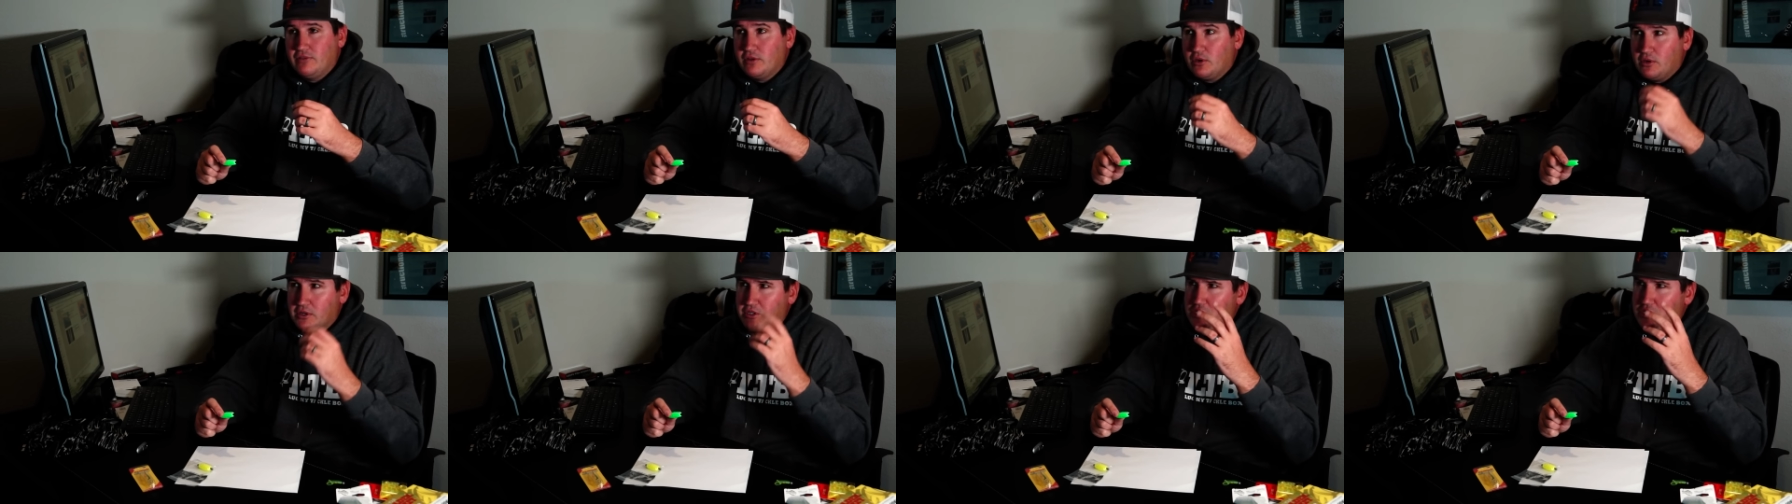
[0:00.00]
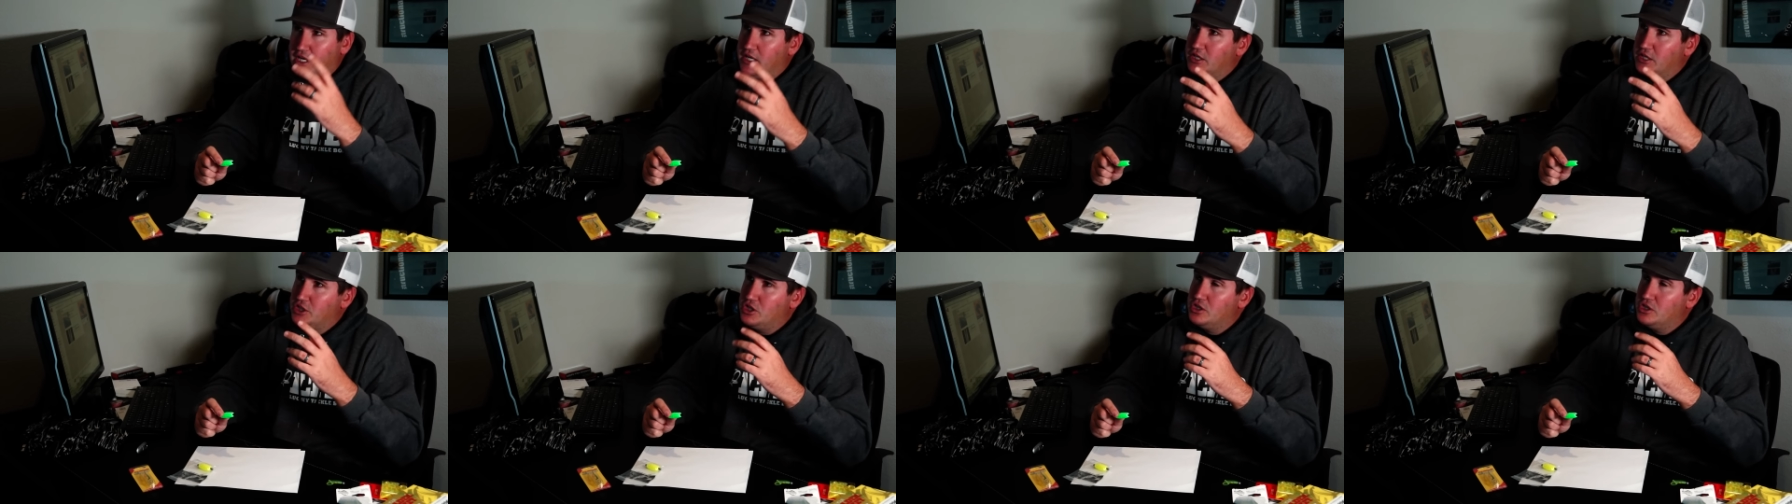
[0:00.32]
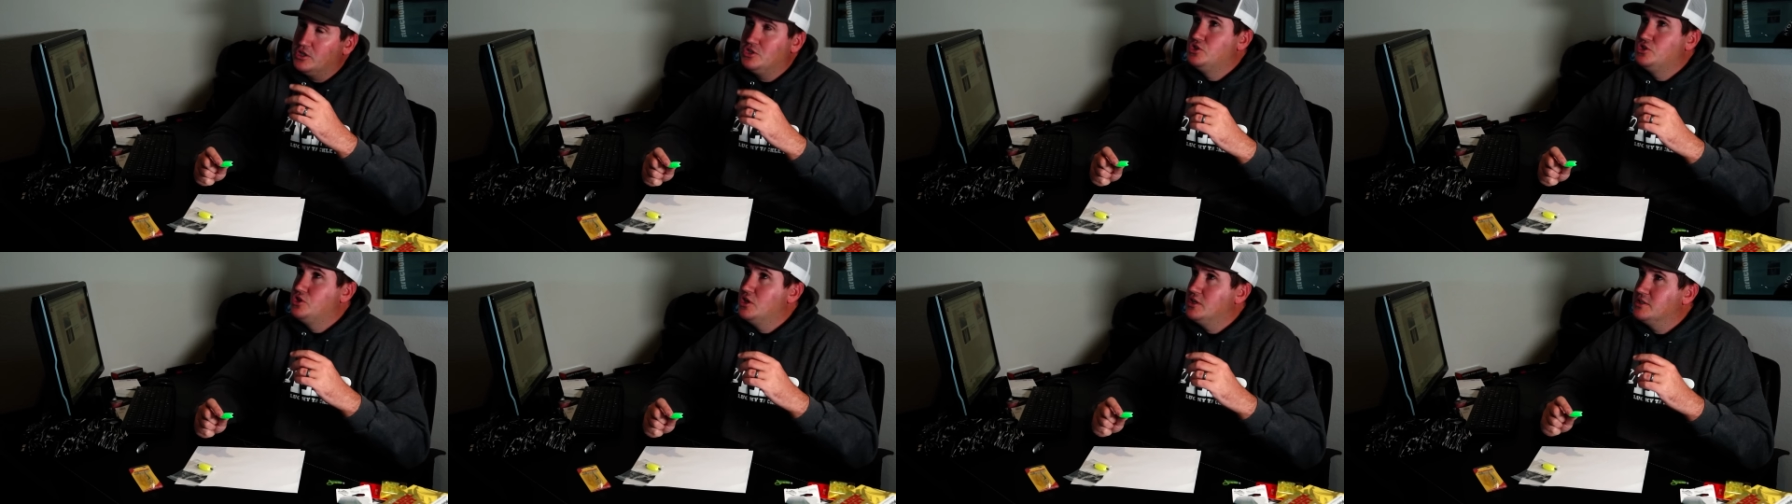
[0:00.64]
their
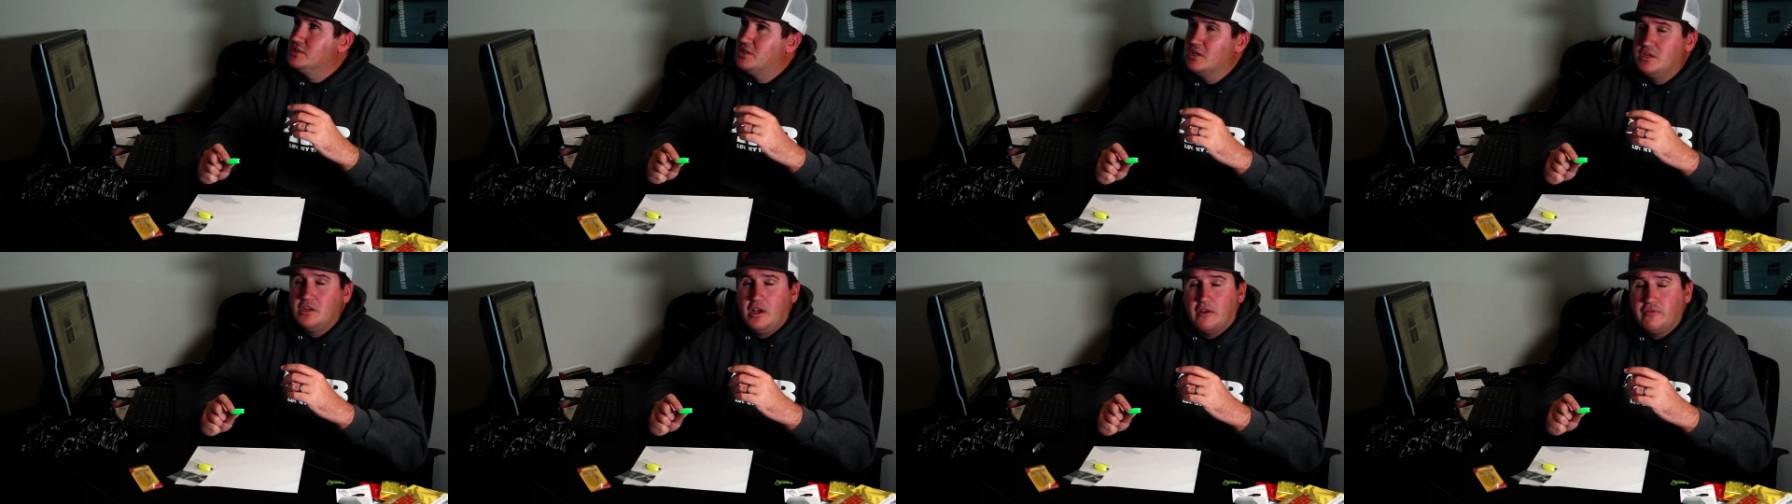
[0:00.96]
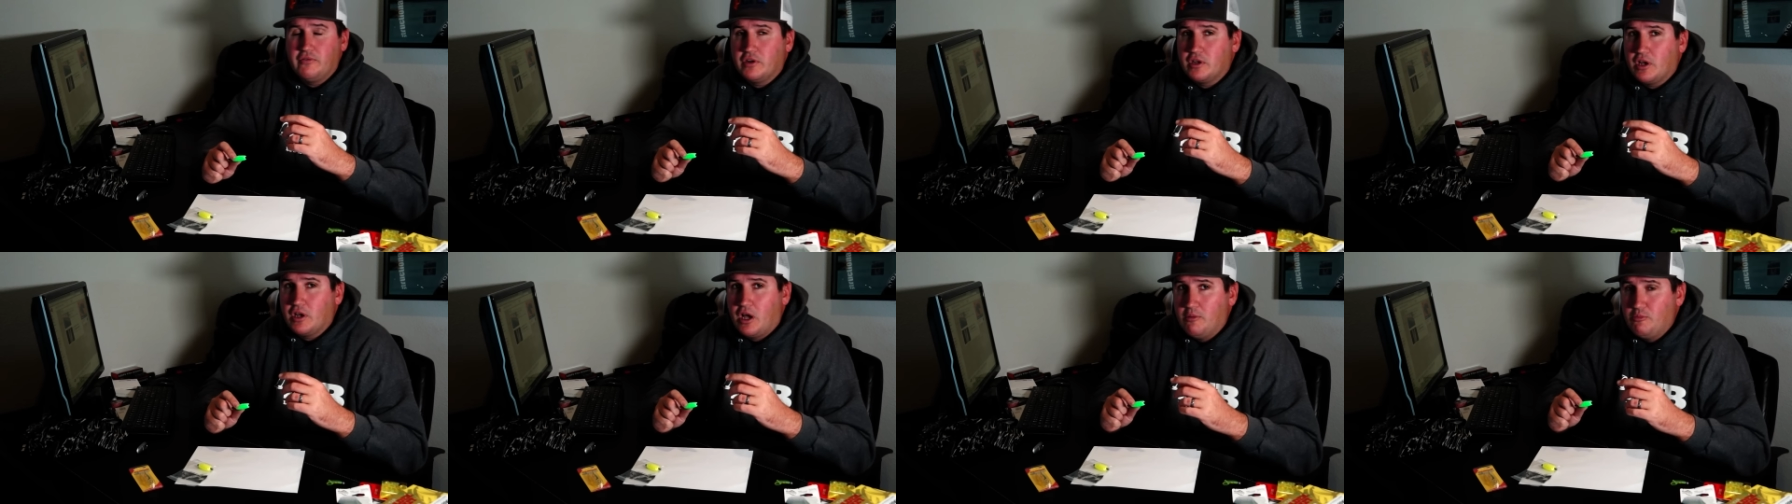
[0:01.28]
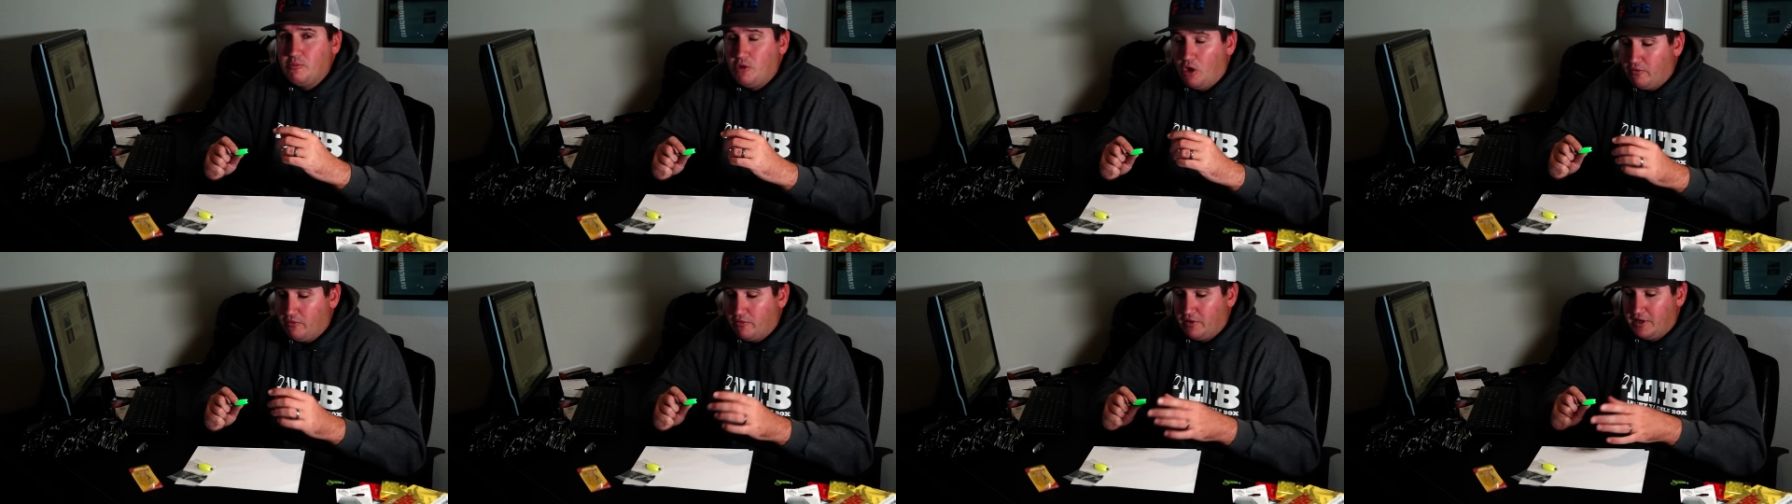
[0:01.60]
attention just enough to
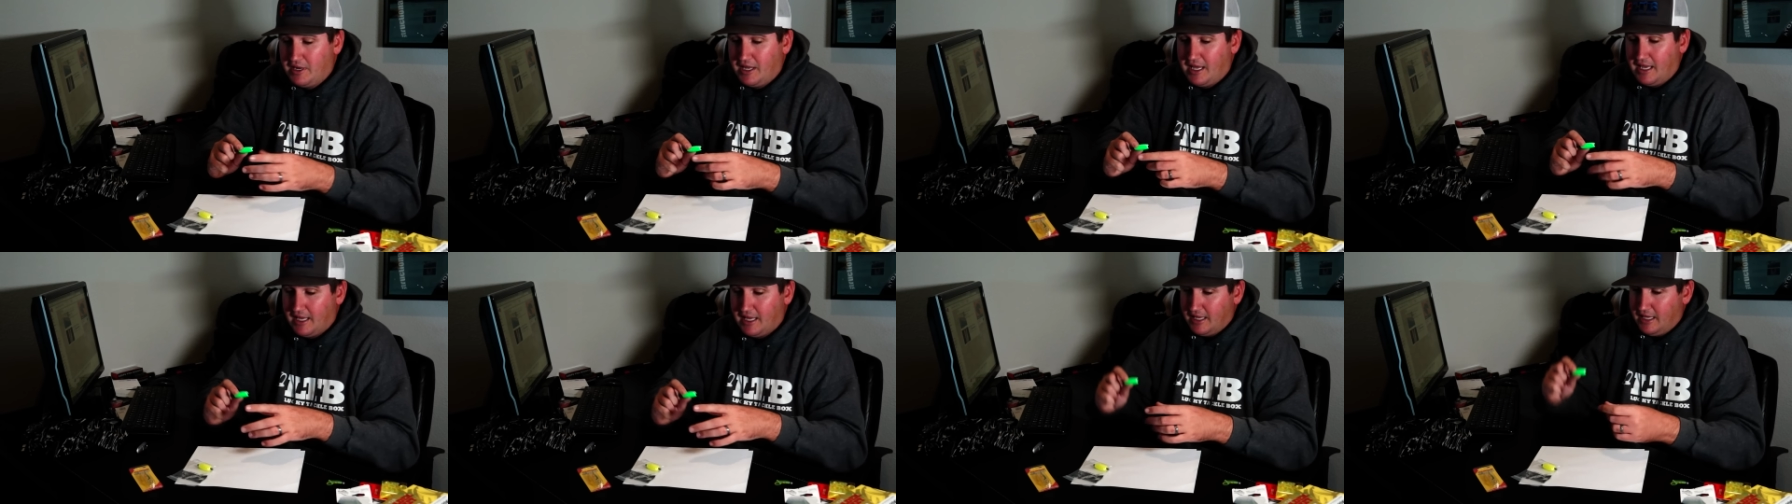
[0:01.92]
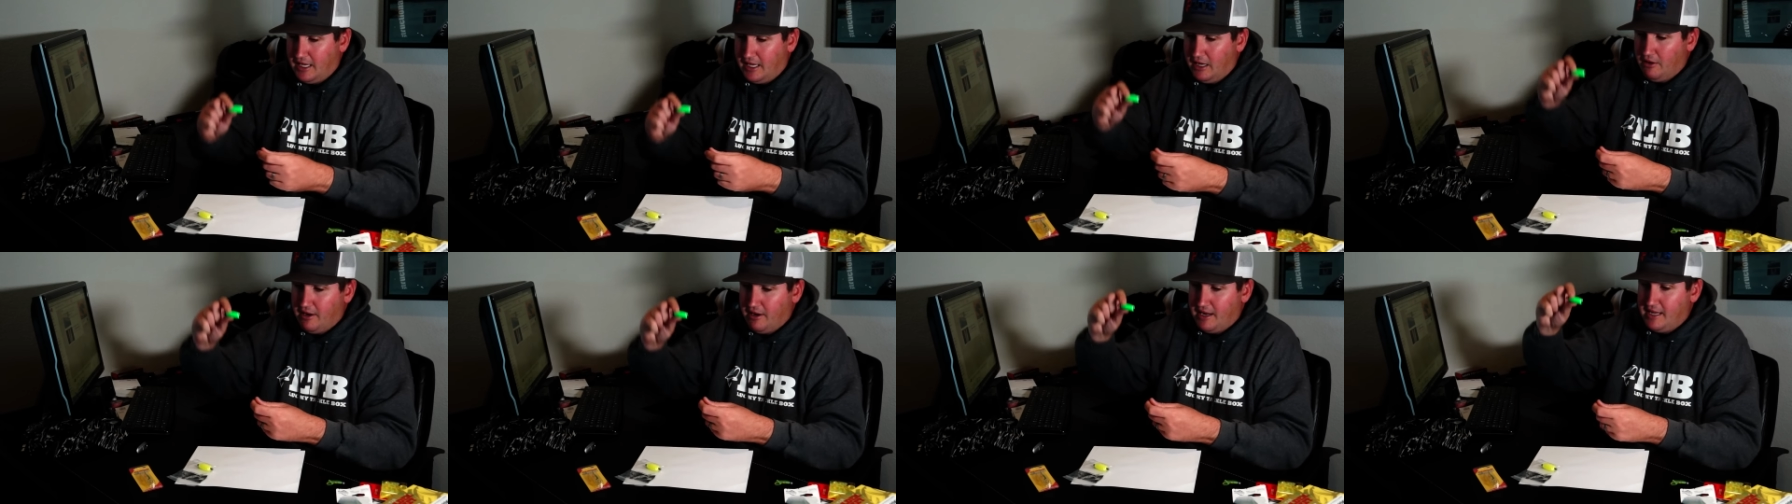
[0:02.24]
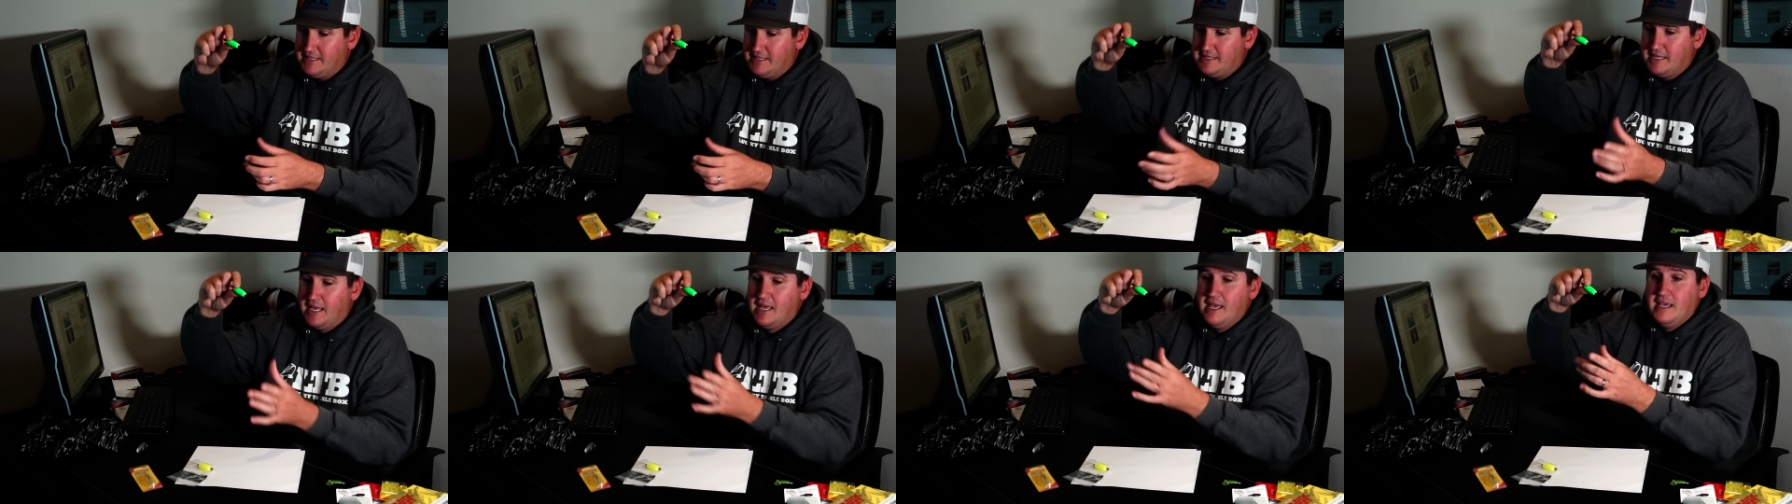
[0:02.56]
come over and get
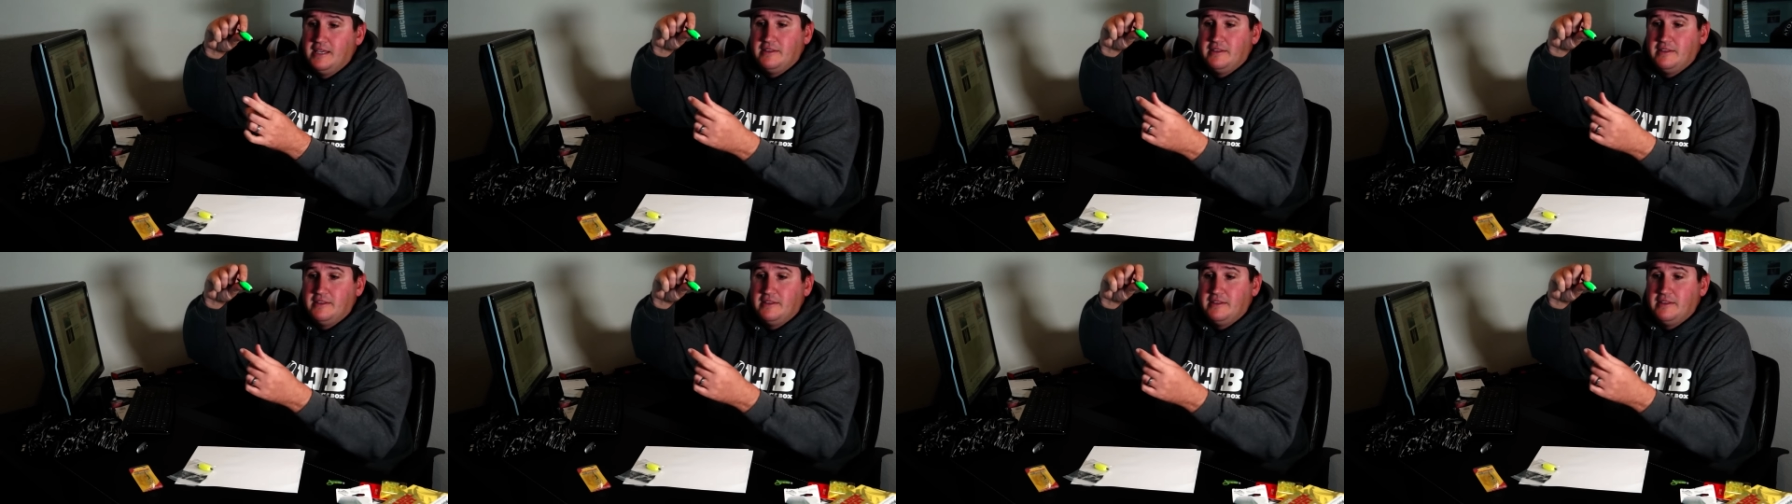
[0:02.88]
curious.